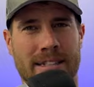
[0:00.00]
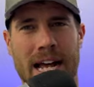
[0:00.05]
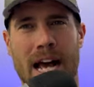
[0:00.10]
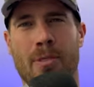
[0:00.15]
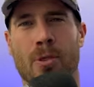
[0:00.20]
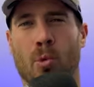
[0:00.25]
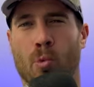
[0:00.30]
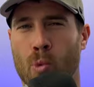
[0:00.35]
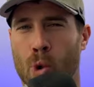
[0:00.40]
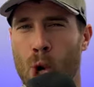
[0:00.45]
down
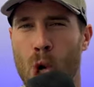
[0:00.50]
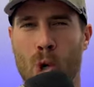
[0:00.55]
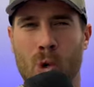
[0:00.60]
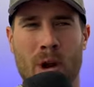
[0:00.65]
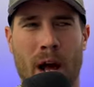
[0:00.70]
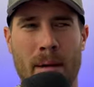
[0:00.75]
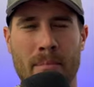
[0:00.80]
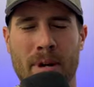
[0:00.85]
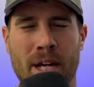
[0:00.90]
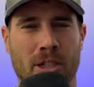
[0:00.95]
the road,
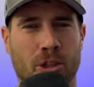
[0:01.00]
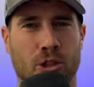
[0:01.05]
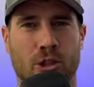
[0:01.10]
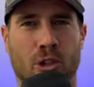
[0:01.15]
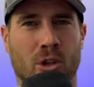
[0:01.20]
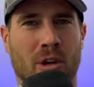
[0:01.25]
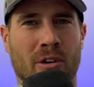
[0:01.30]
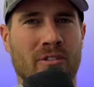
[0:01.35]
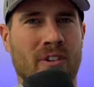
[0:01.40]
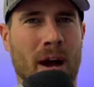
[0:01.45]
I'm not
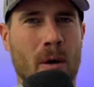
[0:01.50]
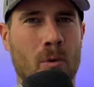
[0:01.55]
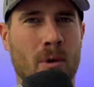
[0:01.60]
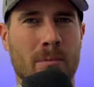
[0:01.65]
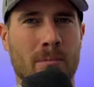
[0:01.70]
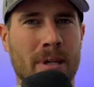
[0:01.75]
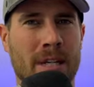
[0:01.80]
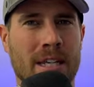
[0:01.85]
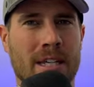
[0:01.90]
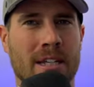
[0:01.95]
sure if I
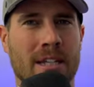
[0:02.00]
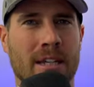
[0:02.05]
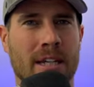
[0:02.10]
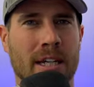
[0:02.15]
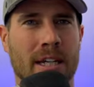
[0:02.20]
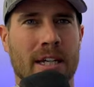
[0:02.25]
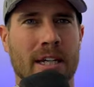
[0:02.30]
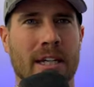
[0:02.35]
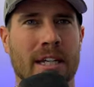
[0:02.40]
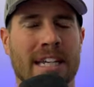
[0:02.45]
would be.
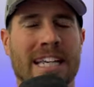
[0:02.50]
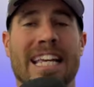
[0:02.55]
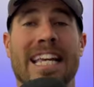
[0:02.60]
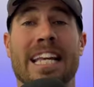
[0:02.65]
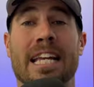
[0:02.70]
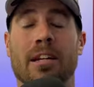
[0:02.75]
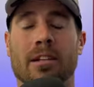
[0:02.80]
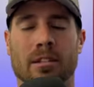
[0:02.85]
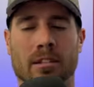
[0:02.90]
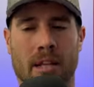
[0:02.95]

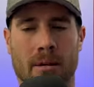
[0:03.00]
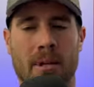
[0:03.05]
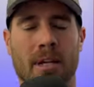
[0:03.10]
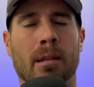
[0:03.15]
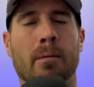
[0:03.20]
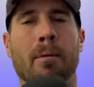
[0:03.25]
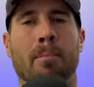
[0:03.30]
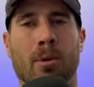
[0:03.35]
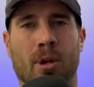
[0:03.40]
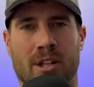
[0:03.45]
Let me,
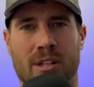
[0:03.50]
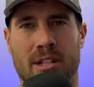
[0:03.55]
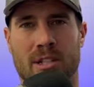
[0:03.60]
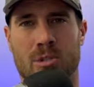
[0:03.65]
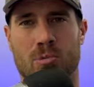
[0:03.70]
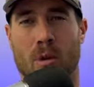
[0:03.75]
let me put it this